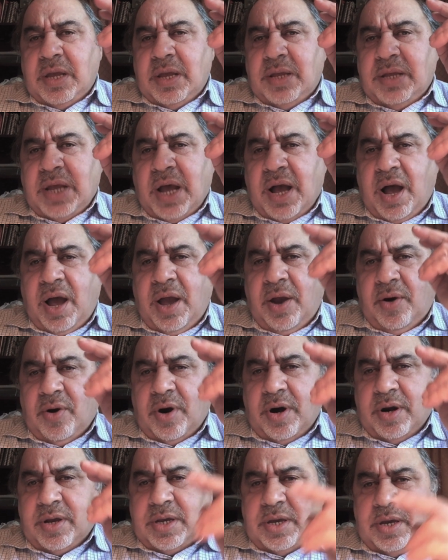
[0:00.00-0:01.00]
the
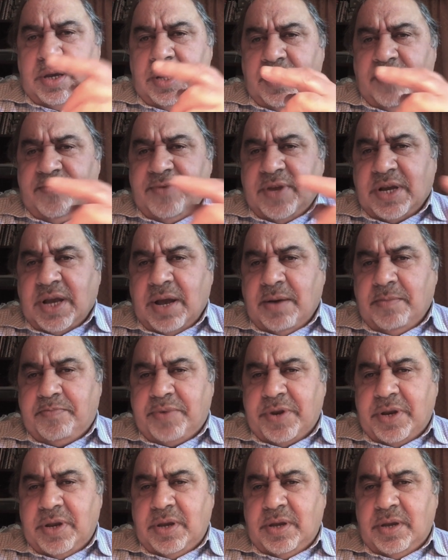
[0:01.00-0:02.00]
hierarchy of the
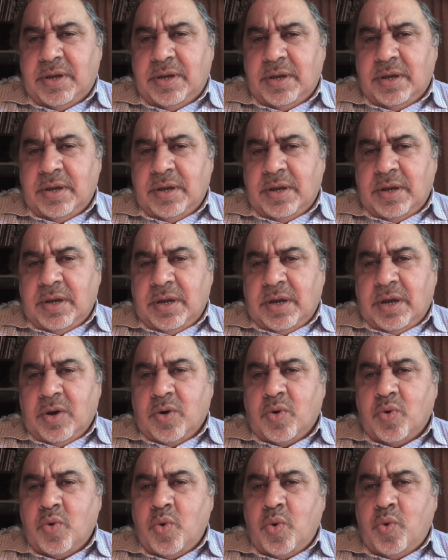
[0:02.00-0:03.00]
company.
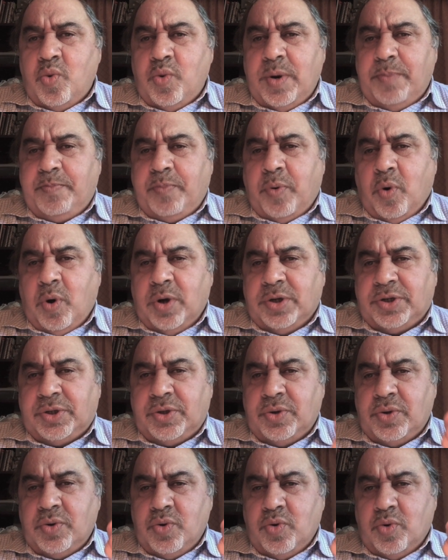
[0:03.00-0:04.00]
Who reports
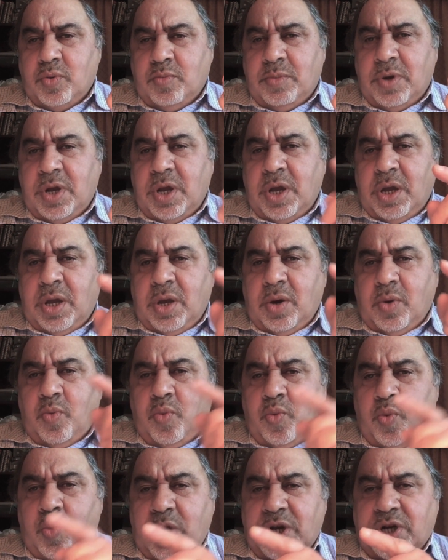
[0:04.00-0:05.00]
to whom?
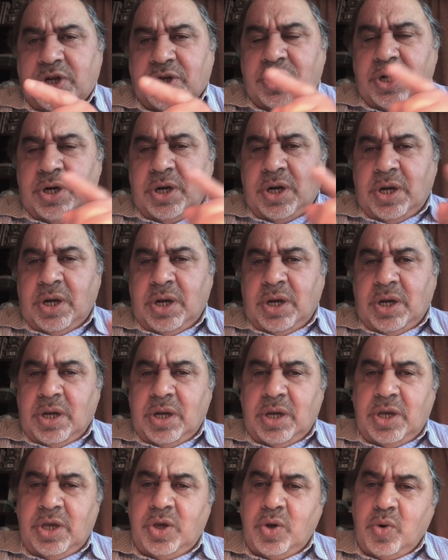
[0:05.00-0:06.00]
Which
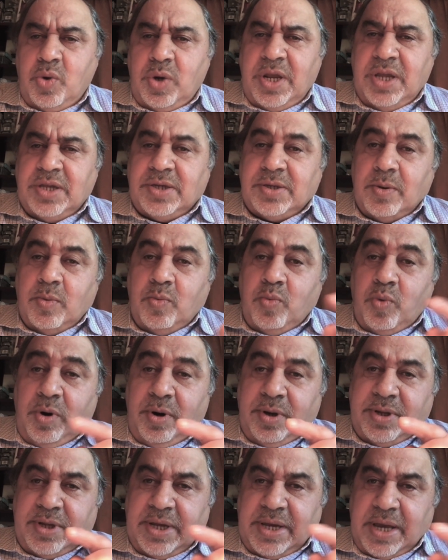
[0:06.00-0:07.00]
units
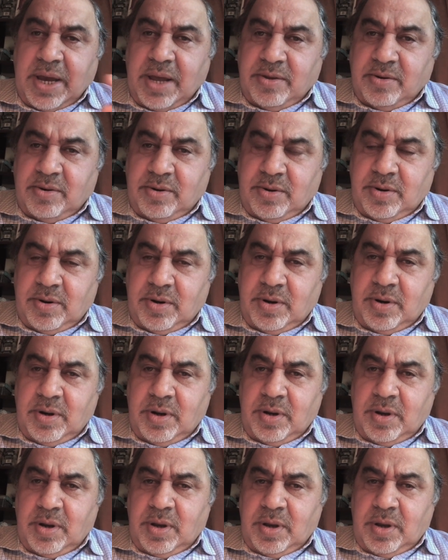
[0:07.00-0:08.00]
work together?
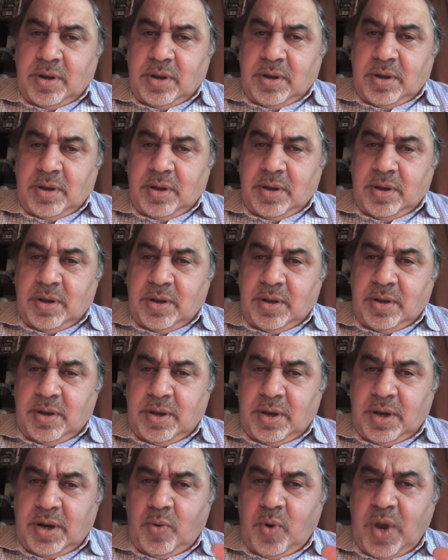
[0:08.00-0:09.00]

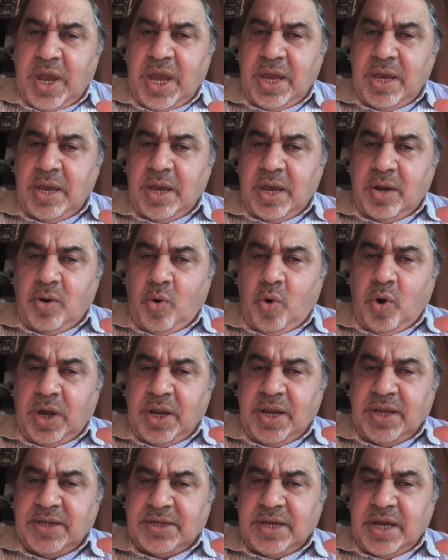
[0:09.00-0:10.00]
In a way, an
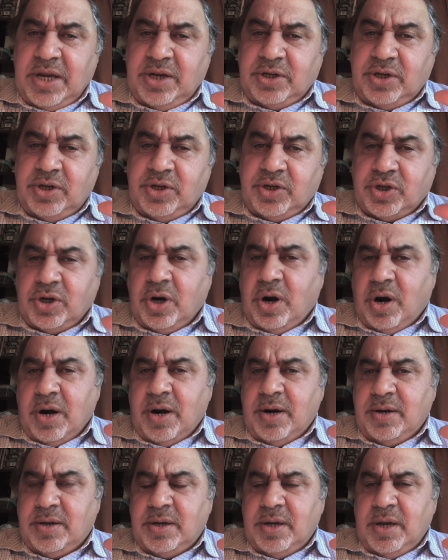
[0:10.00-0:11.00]
organization
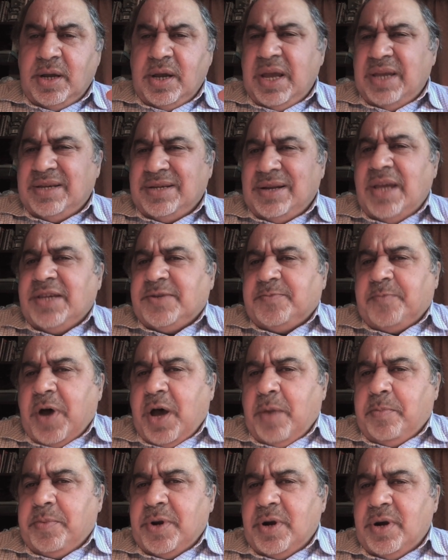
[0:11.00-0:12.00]
chart, it's less
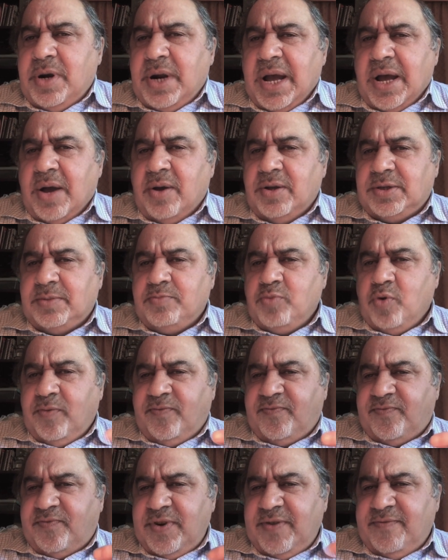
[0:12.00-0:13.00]
popular now, it's more
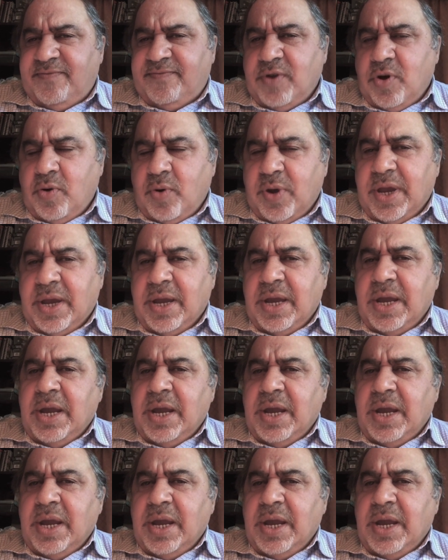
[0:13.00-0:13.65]
free-flowing,